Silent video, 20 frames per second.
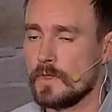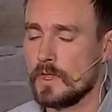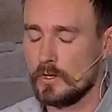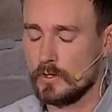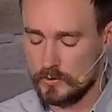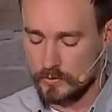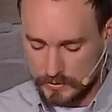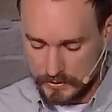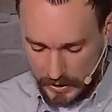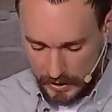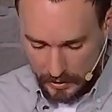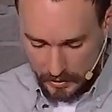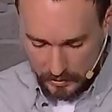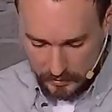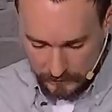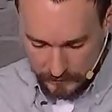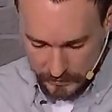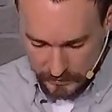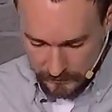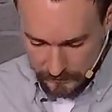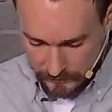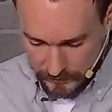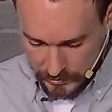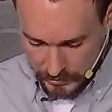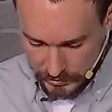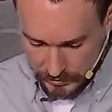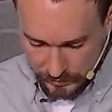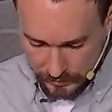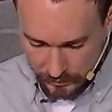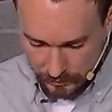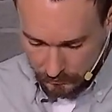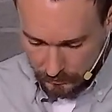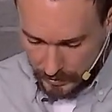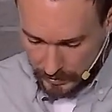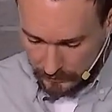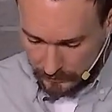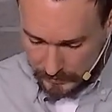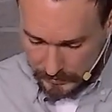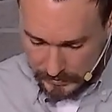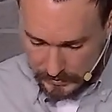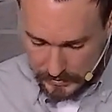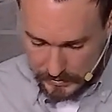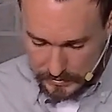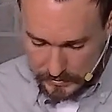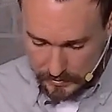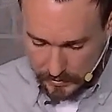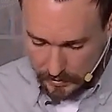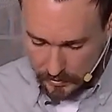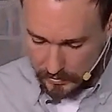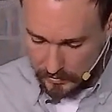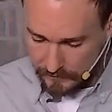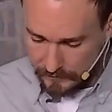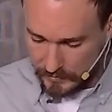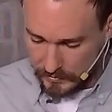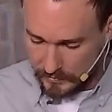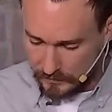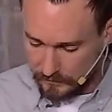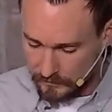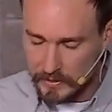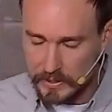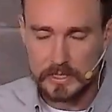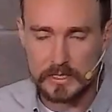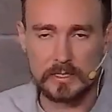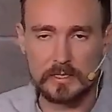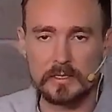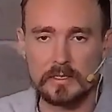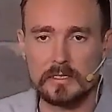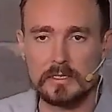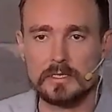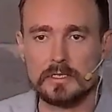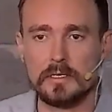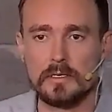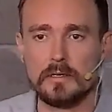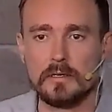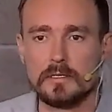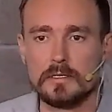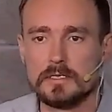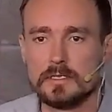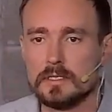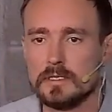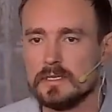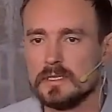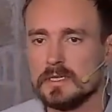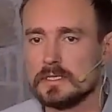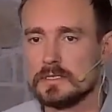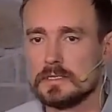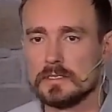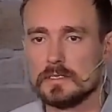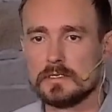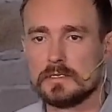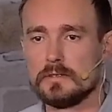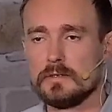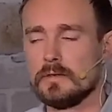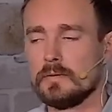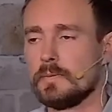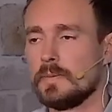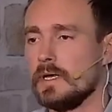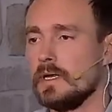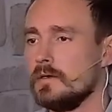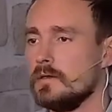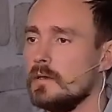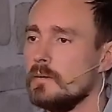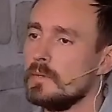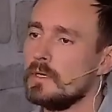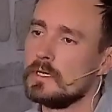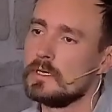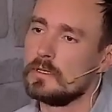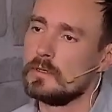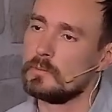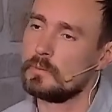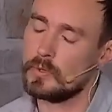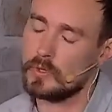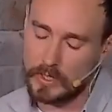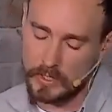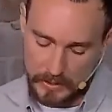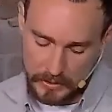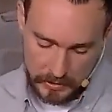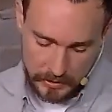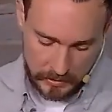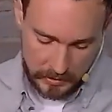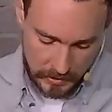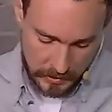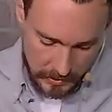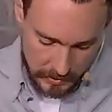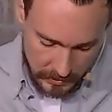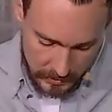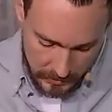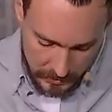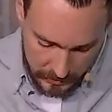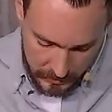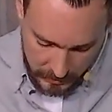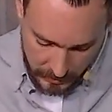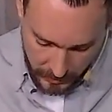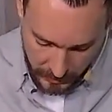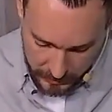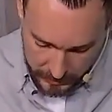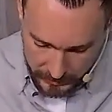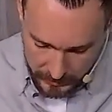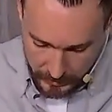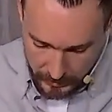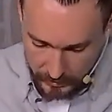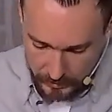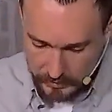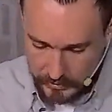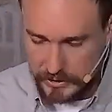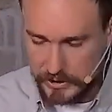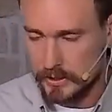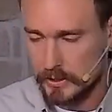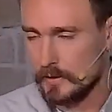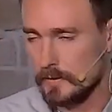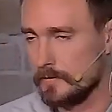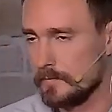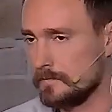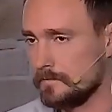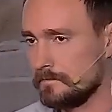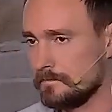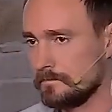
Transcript: Are you tired of the division all around us? Tired of the division in the church, the distance due to pandemic and plague and ideology?